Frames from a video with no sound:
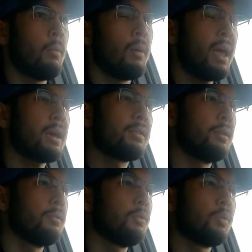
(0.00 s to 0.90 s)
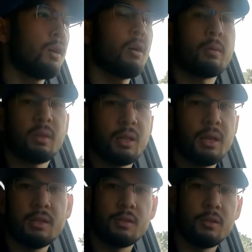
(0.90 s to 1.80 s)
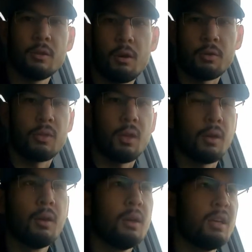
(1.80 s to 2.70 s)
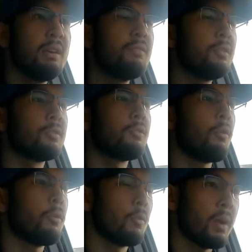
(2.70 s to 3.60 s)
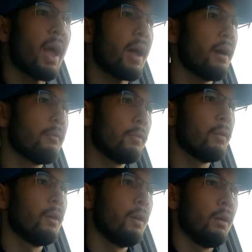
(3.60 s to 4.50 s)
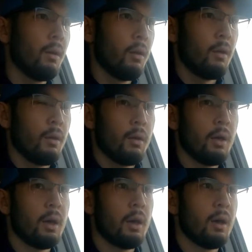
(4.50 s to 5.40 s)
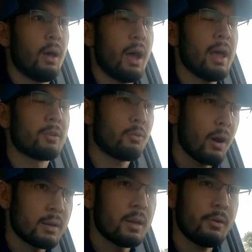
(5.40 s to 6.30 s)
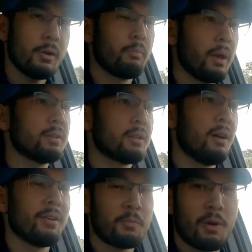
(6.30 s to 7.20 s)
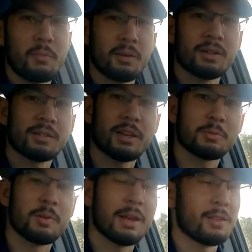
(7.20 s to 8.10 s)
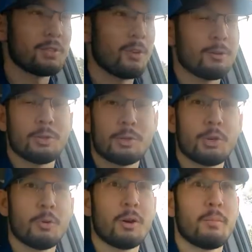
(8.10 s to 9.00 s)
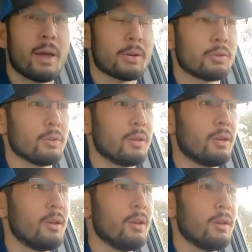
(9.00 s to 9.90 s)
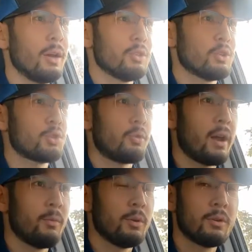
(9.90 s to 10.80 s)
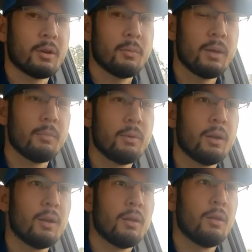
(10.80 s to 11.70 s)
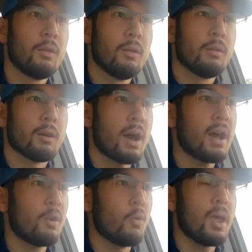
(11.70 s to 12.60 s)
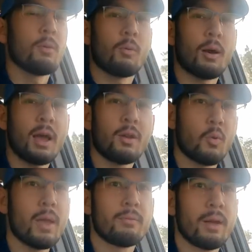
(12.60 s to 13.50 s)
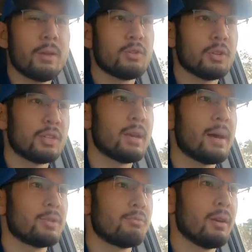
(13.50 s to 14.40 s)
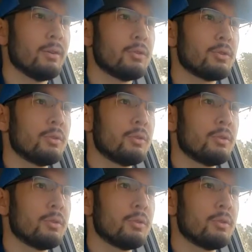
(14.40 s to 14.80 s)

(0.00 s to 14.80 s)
Heck, you're talking about the kids and the dog thing. Even the dog we have, I had criteria based on our prepping assessment. Now this dog just showed up actually as a stray, and we took him in. But I had a weight range and a size range.